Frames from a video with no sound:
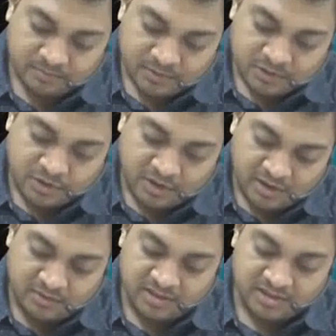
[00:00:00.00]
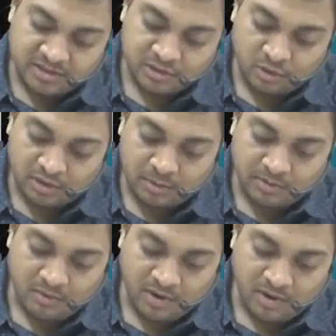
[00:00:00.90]
Sorry, if this is note
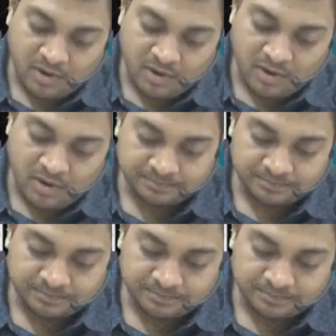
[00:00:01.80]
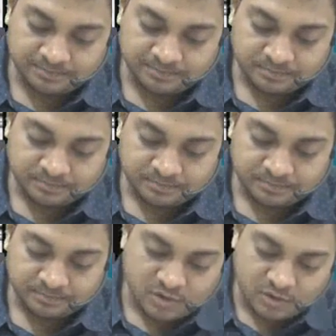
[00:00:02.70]
number 1,
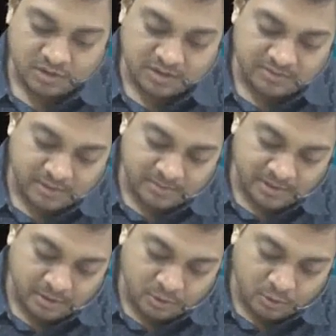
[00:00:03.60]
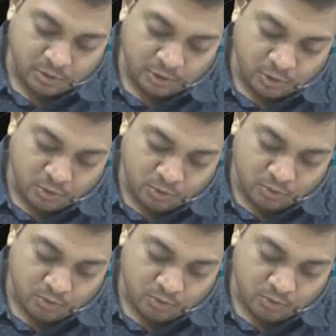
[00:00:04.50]
so this will be note 2.